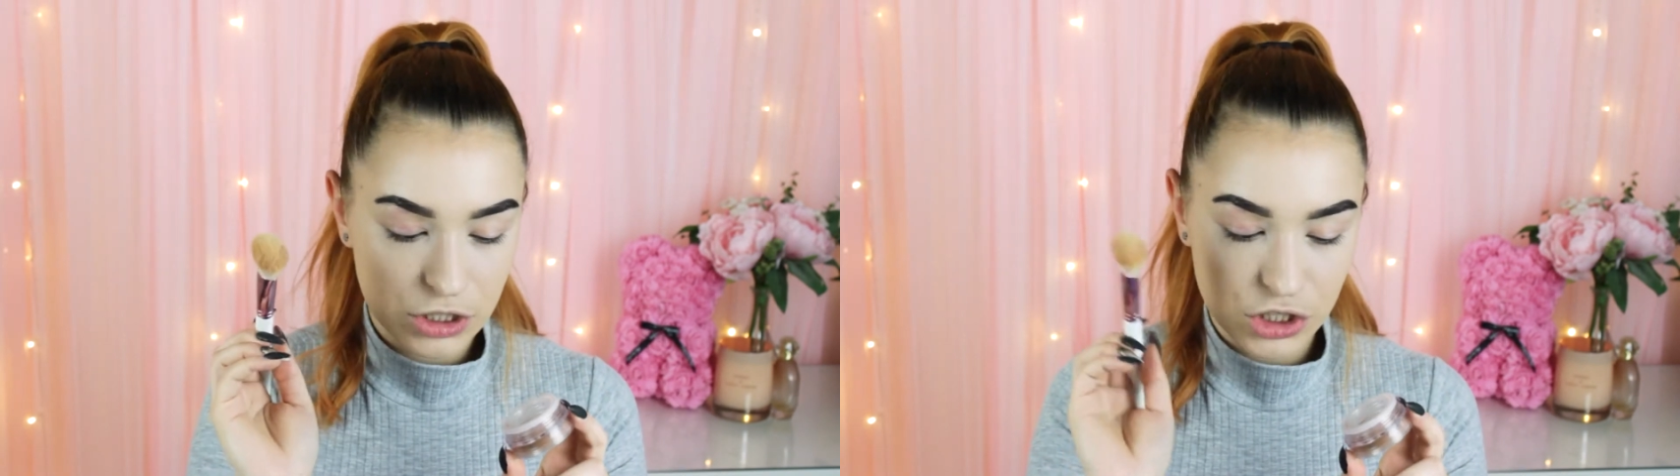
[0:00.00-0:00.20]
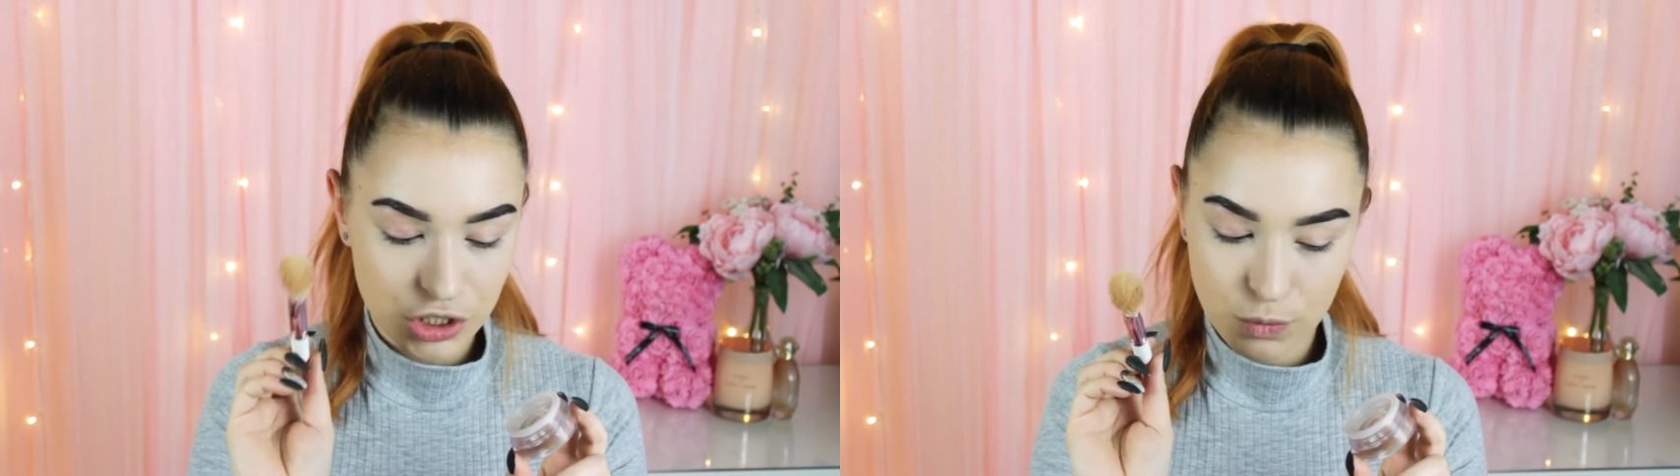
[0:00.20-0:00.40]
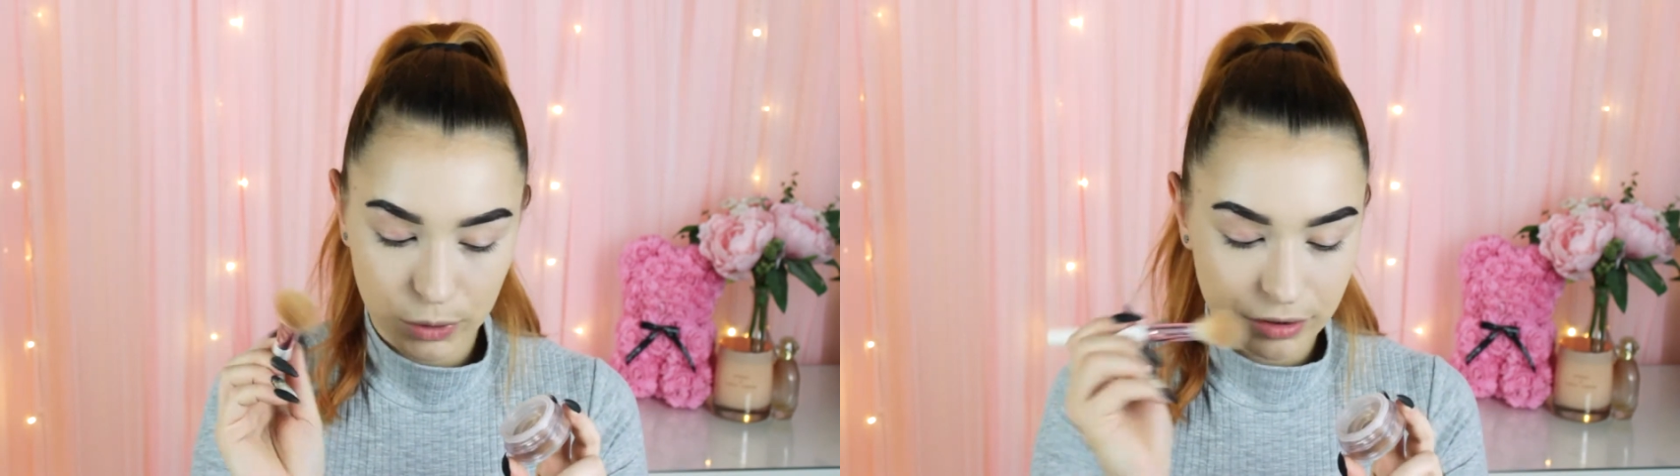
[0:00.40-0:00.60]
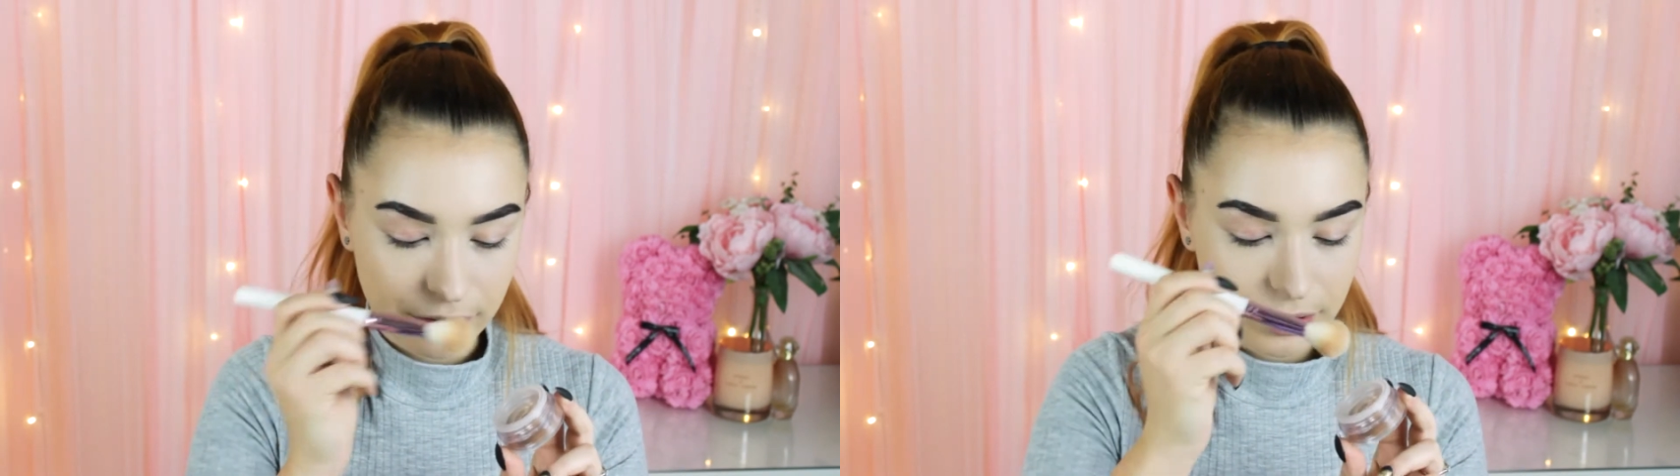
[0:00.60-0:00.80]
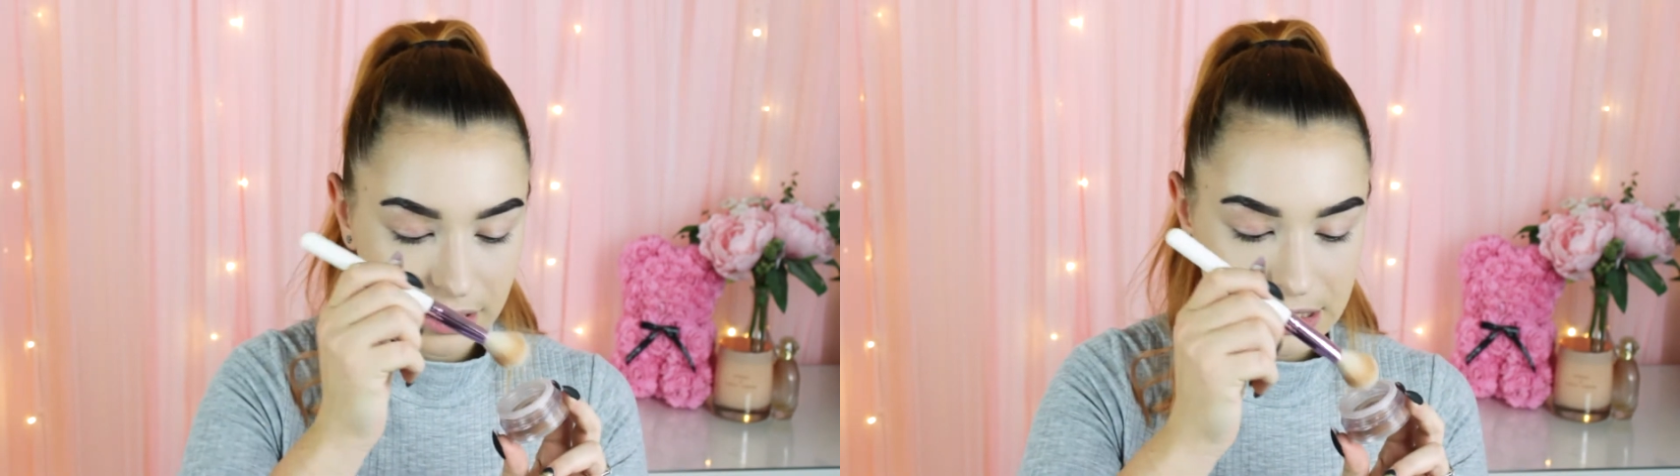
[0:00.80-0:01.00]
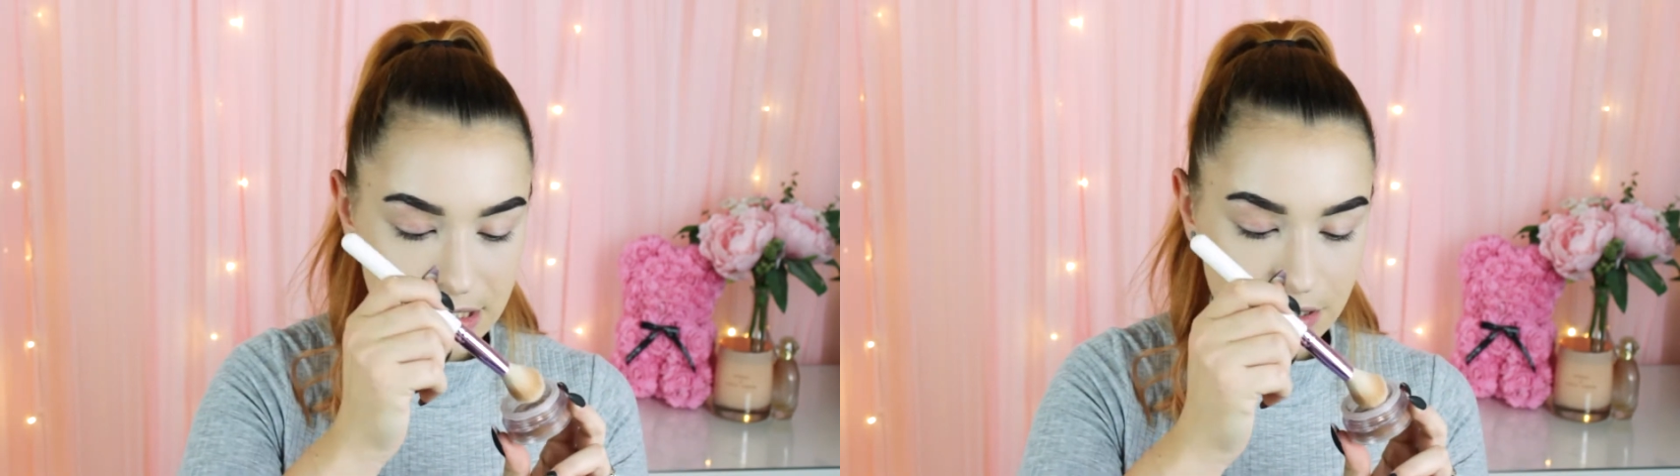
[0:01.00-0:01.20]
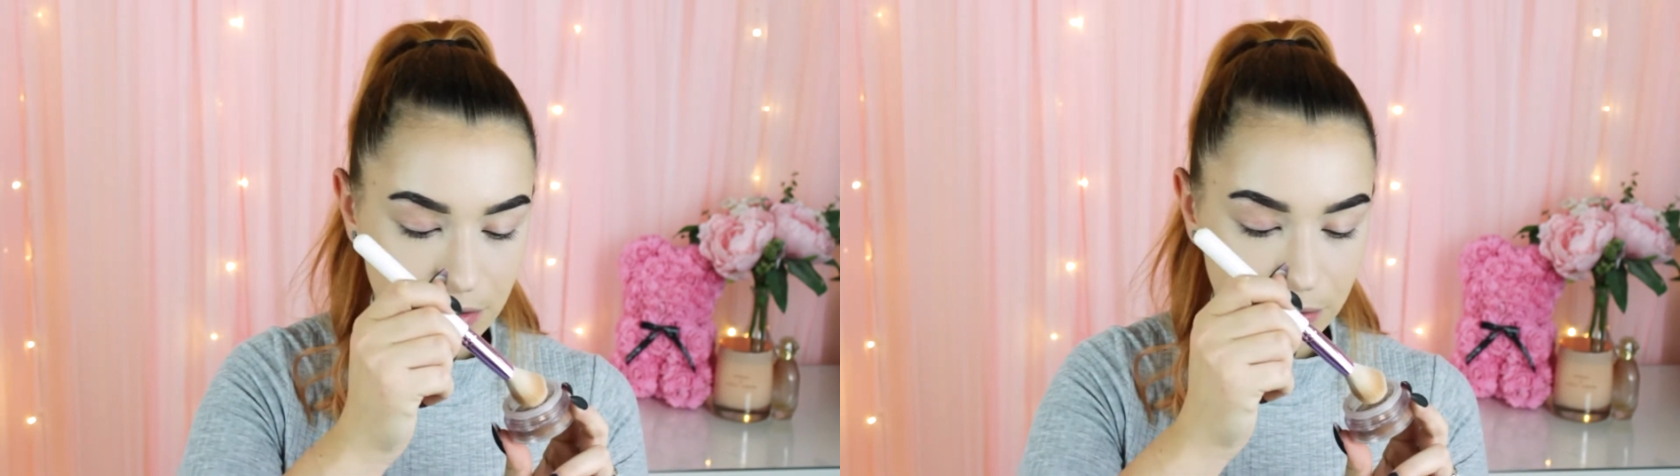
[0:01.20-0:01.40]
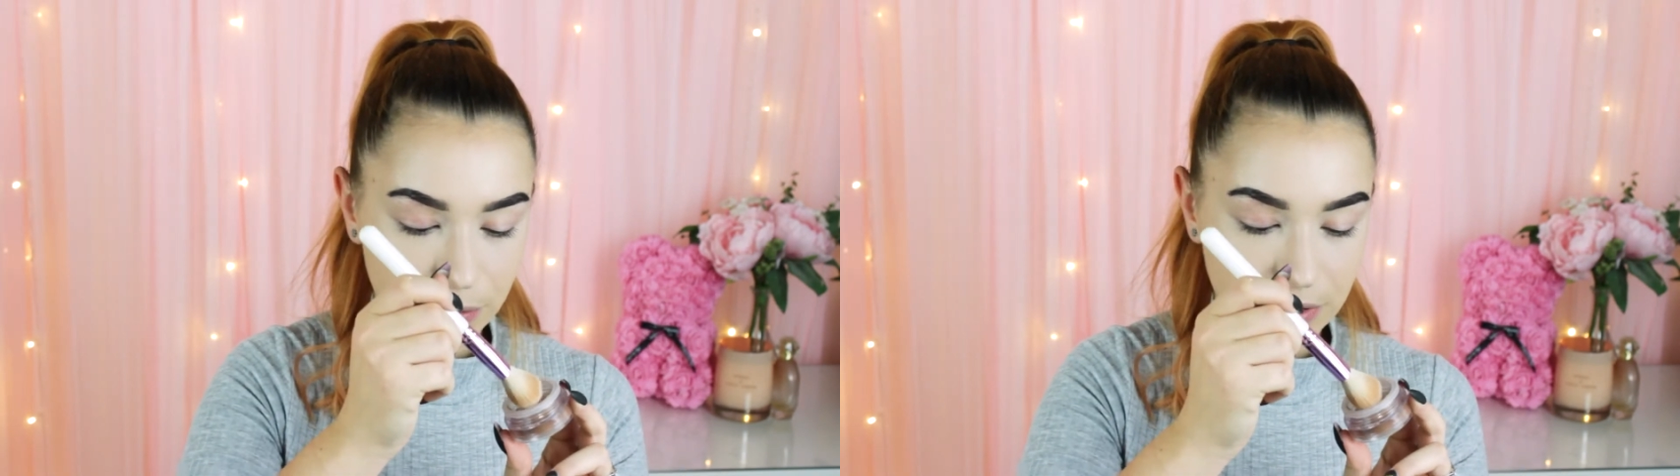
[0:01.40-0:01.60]
just one.
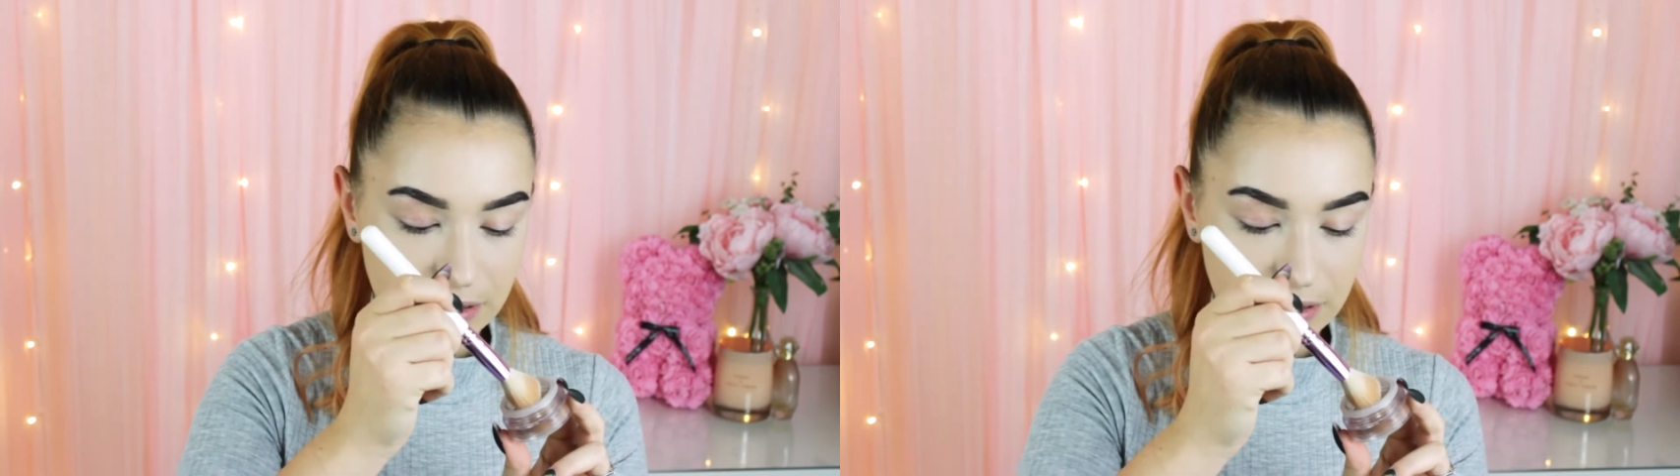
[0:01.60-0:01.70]
So